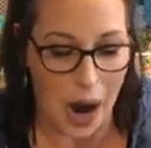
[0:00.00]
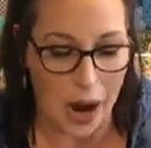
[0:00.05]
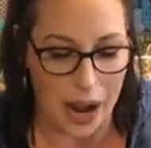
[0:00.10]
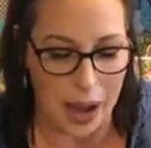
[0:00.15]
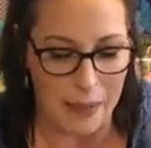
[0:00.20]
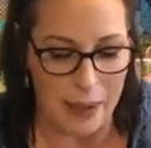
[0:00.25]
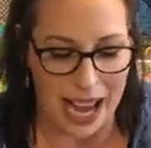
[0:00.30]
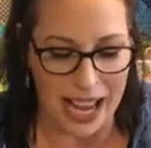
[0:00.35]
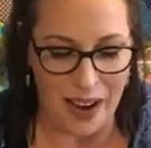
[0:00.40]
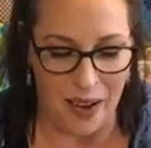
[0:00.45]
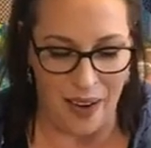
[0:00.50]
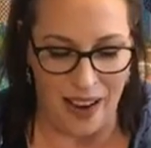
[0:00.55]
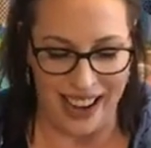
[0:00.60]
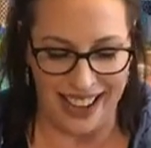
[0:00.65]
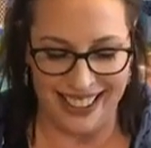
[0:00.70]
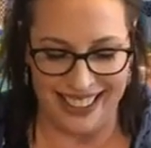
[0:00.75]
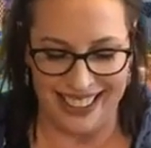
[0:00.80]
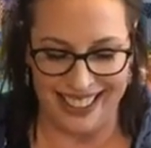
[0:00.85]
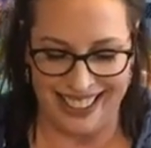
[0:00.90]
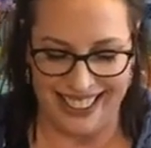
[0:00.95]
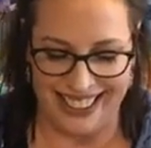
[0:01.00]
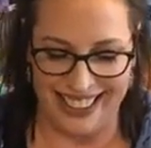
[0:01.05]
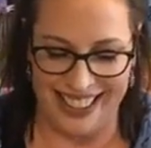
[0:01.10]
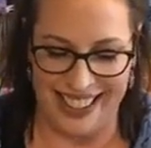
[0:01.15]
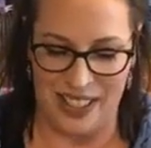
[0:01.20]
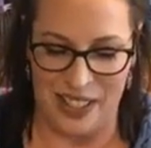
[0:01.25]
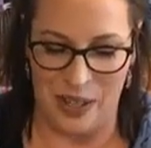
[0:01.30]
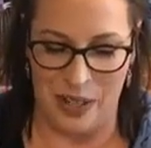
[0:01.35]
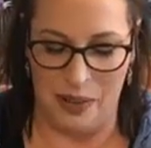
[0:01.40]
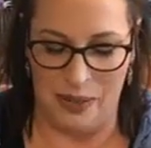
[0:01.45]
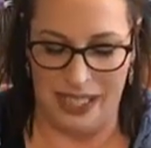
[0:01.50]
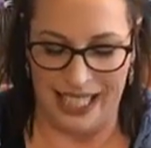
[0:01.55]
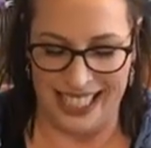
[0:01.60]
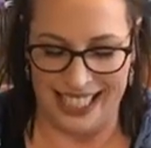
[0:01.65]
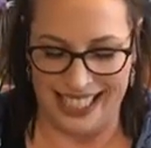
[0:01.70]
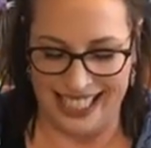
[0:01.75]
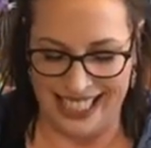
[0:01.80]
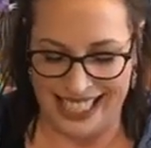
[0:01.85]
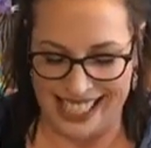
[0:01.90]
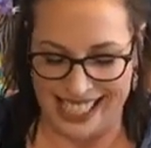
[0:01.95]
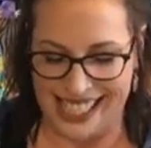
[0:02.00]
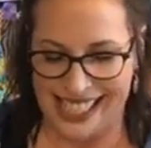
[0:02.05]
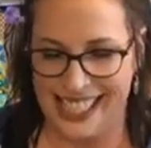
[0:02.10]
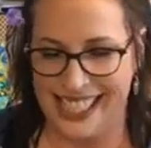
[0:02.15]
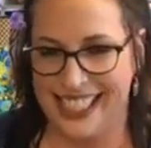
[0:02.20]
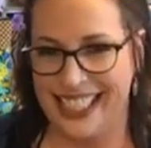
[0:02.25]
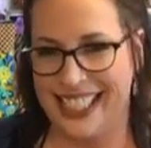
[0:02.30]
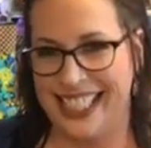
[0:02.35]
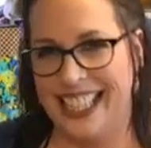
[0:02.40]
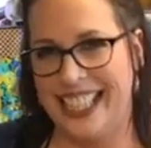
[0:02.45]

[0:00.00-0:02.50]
Are, am I on? Yes, you are. Oh, my goodness.